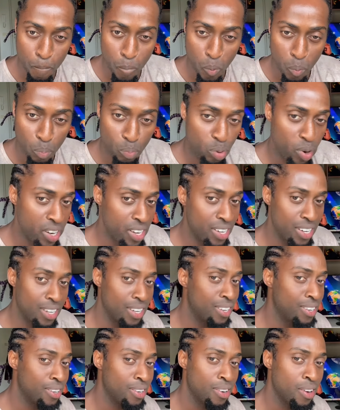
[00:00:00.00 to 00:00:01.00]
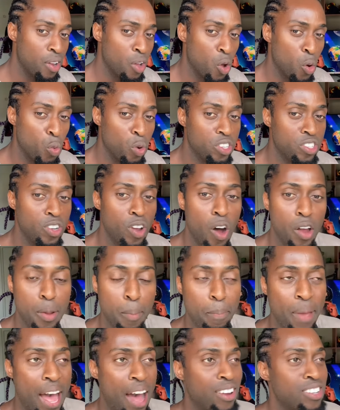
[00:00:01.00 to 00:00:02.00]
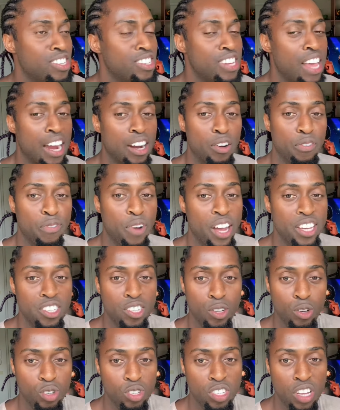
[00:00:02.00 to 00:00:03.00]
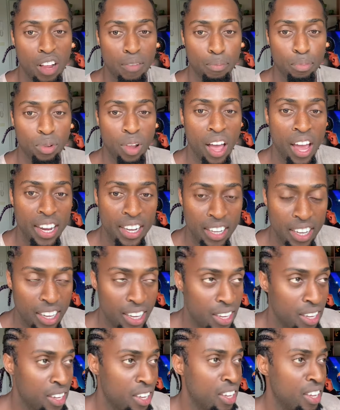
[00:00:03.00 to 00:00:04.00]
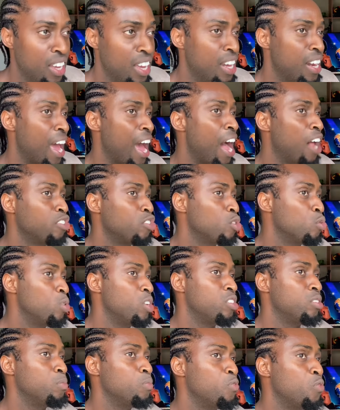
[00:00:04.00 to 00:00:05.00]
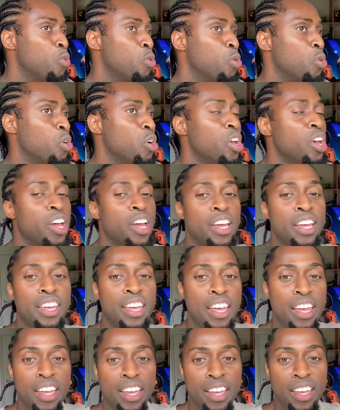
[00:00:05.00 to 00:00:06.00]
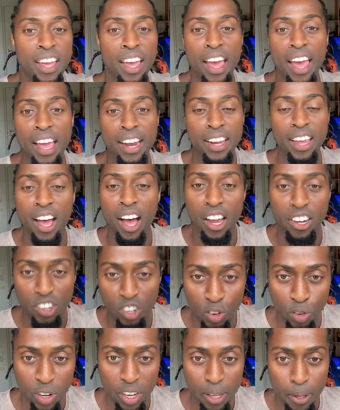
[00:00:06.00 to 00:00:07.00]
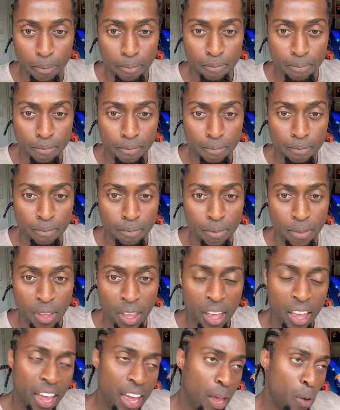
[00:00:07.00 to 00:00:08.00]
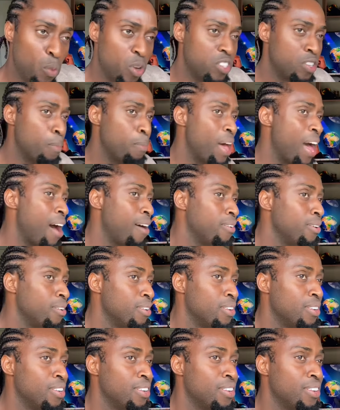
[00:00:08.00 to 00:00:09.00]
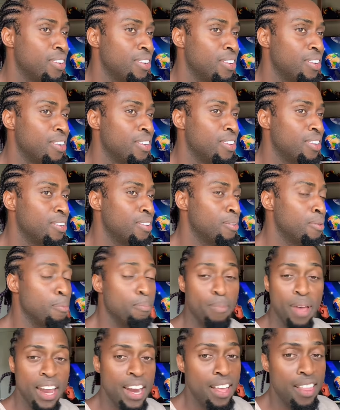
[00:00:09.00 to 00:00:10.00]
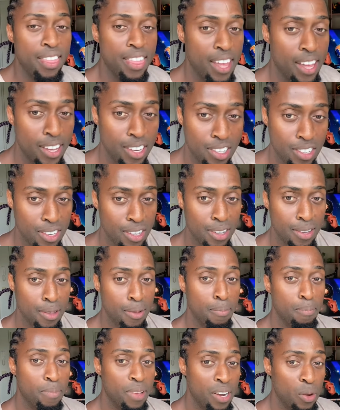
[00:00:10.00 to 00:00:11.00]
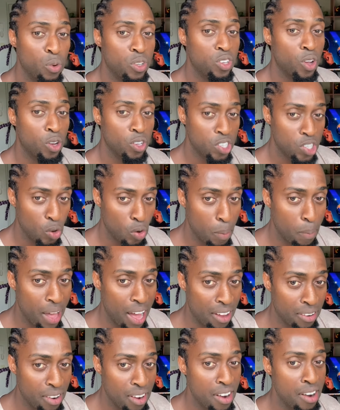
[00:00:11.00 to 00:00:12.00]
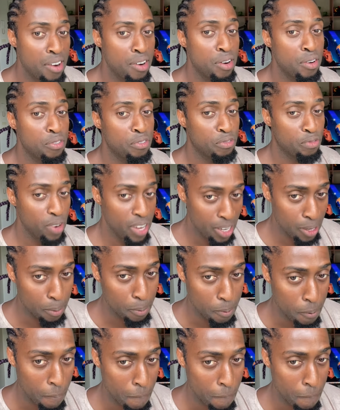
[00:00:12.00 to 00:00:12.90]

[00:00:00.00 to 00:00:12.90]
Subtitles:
Britain was not about sacrificing yourself blindly in altruism for king and country. It was about many things, but it was also about freedom.